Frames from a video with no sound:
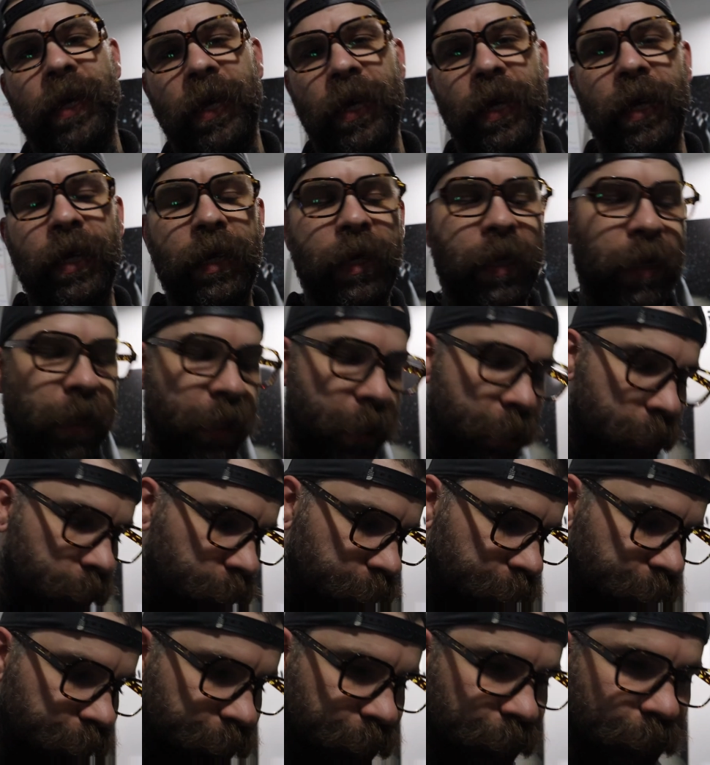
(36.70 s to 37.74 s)
and
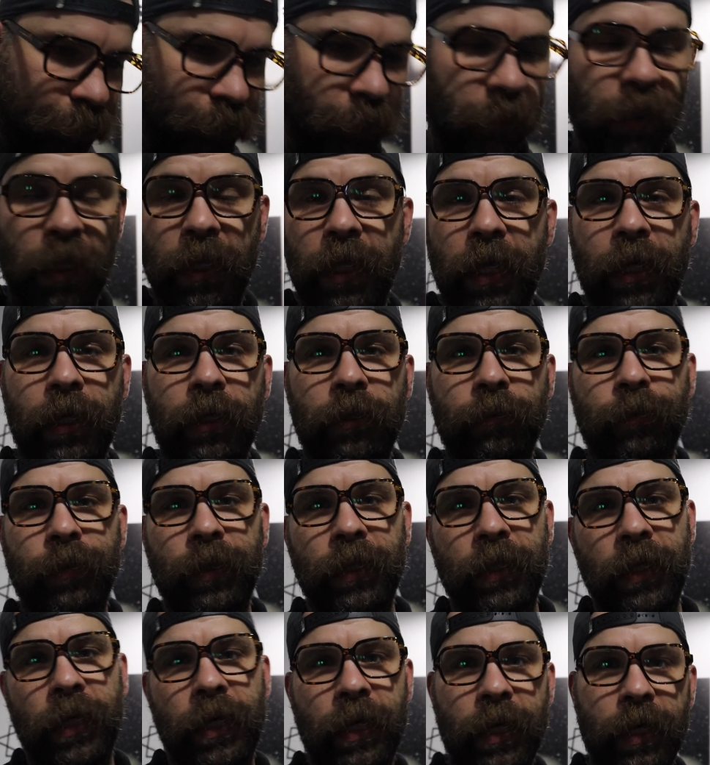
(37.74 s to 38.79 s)
then it'll
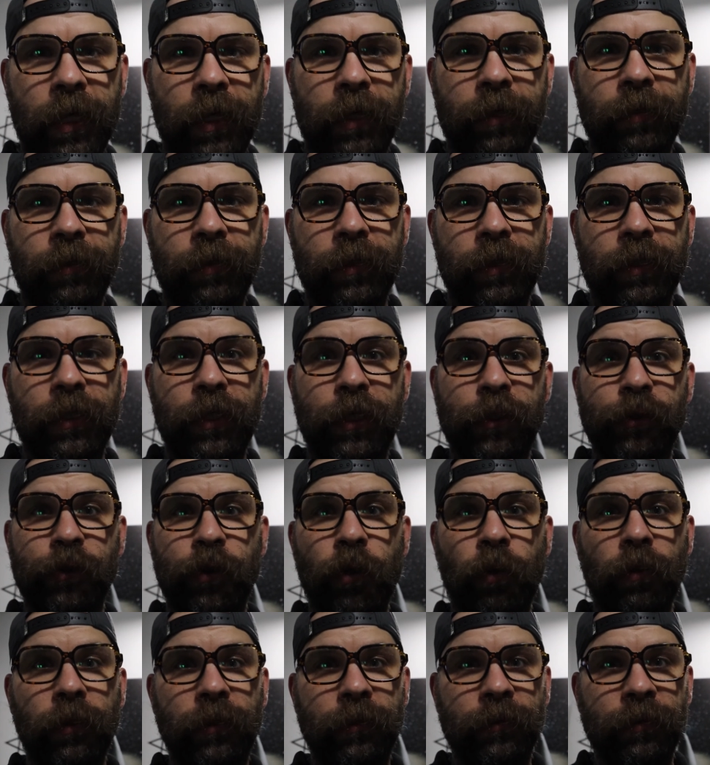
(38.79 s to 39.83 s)
be good as
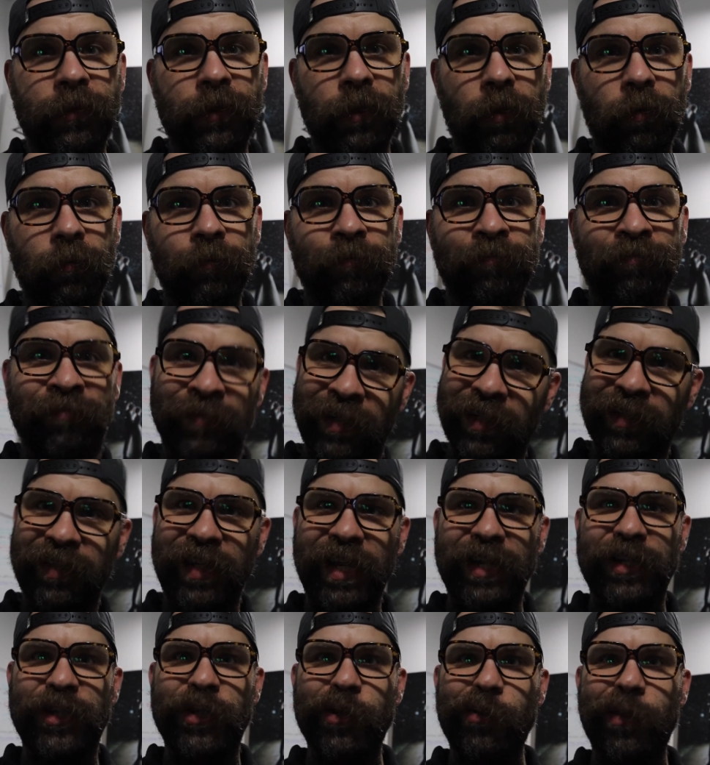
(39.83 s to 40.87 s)
golden. So let's
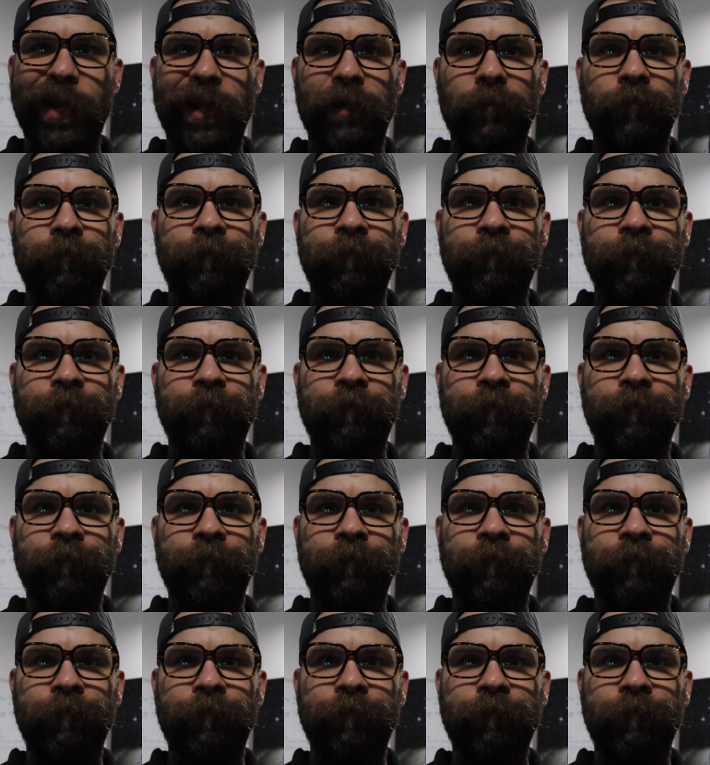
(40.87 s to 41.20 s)
get to it.